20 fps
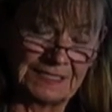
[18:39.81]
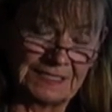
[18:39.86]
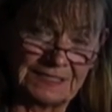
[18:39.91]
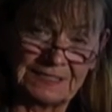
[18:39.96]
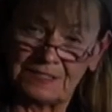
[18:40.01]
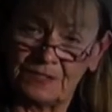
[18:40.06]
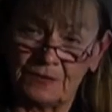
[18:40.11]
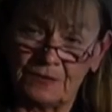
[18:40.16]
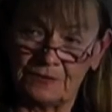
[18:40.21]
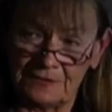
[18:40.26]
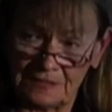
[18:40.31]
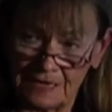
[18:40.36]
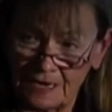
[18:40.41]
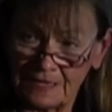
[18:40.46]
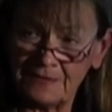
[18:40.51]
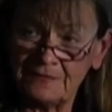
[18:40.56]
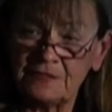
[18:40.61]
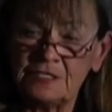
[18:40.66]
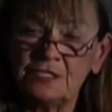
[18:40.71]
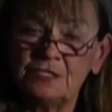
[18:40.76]
So
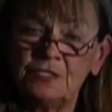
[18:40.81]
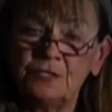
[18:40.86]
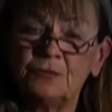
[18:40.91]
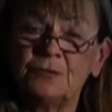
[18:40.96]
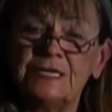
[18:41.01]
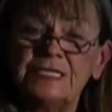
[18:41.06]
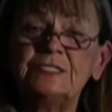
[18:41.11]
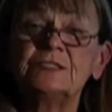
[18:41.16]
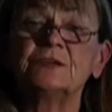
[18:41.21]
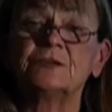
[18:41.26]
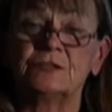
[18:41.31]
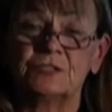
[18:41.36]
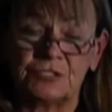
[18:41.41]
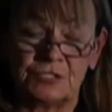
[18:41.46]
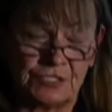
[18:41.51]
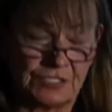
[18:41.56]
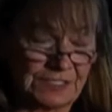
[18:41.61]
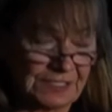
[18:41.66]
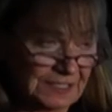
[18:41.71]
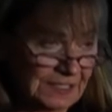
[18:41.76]
not even to do
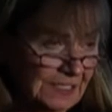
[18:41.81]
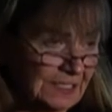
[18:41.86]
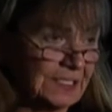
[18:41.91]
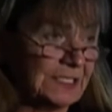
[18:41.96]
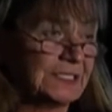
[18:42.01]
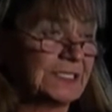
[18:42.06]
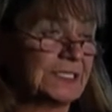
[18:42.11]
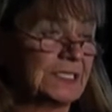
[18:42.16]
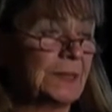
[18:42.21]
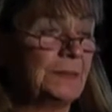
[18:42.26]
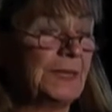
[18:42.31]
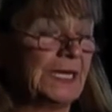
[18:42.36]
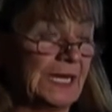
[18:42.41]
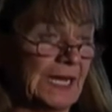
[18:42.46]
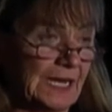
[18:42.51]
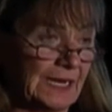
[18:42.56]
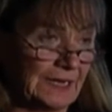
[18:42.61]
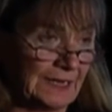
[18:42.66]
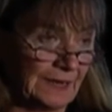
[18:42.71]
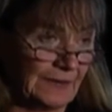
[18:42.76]
research, just to
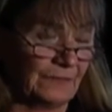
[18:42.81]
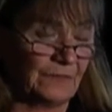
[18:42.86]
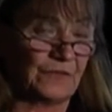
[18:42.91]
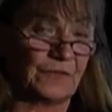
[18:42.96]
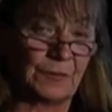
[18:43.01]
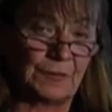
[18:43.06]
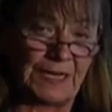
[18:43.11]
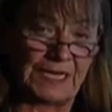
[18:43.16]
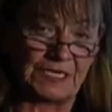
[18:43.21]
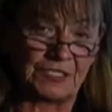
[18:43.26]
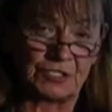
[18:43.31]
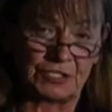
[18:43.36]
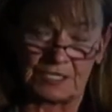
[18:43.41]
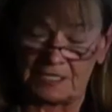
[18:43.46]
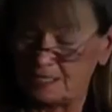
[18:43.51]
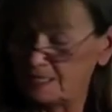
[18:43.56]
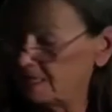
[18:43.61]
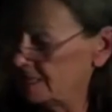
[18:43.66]
disseminate information.